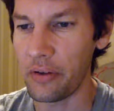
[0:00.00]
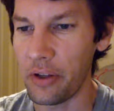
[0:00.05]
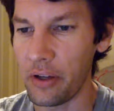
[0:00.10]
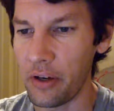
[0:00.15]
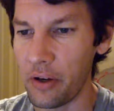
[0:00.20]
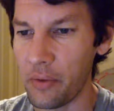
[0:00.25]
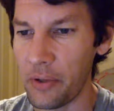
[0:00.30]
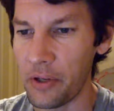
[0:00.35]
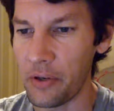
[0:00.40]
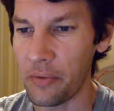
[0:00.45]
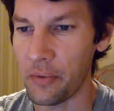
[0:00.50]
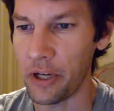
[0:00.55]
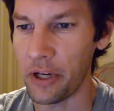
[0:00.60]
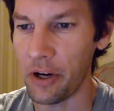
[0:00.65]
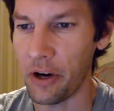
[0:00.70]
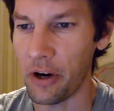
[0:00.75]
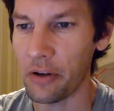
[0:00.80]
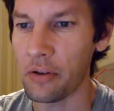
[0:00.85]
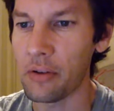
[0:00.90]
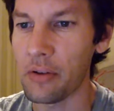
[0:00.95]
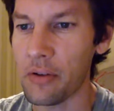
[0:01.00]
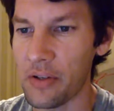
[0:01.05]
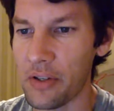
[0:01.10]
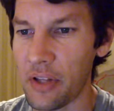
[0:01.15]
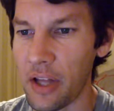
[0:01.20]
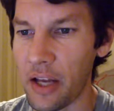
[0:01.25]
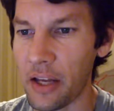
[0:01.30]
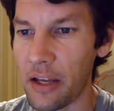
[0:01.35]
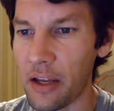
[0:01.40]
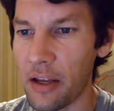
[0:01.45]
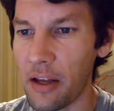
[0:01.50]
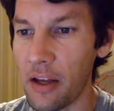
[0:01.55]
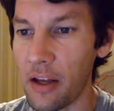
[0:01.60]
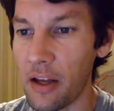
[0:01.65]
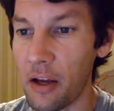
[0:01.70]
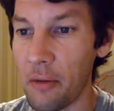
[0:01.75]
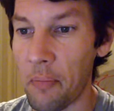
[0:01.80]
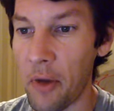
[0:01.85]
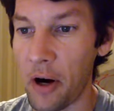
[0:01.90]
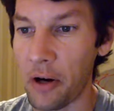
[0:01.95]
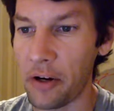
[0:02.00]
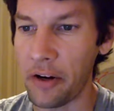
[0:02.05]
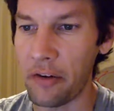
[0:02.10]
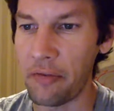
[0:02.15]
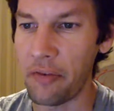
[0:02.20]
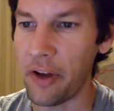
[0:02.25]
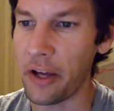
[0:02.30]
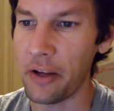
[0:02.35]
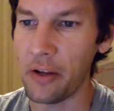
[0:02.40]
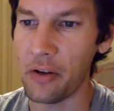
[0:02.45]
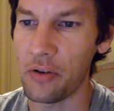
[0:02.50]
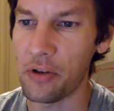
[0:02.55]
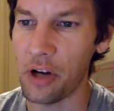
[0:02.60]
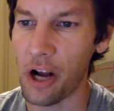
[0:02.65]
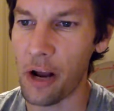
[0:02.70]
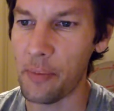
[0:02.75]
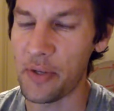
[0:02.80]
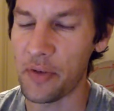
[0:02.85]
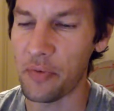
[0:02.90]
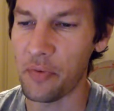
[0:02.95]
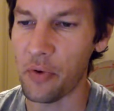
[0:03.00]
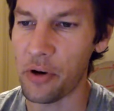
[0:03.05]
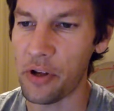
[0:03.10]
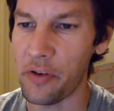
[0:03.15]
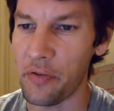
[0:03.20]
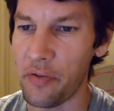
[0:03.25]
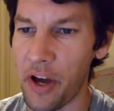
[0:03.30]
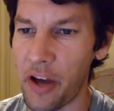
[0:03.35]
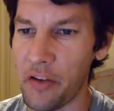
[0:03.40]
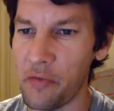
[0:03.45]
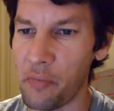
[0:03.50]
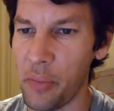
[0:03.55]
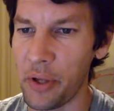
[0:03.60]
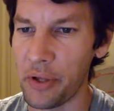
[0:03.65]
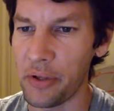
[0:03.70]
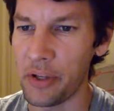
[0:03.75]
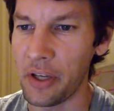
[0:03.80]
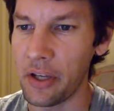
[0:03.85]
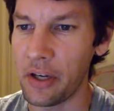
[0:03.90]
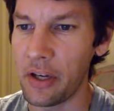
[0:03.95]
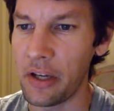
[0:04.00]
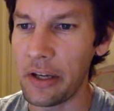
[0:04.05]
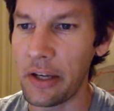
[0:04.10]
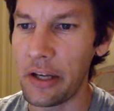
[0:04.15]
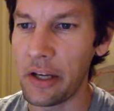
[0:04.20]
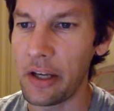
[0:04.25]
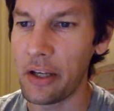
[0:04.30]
When you read articles like market value drops 45 billion,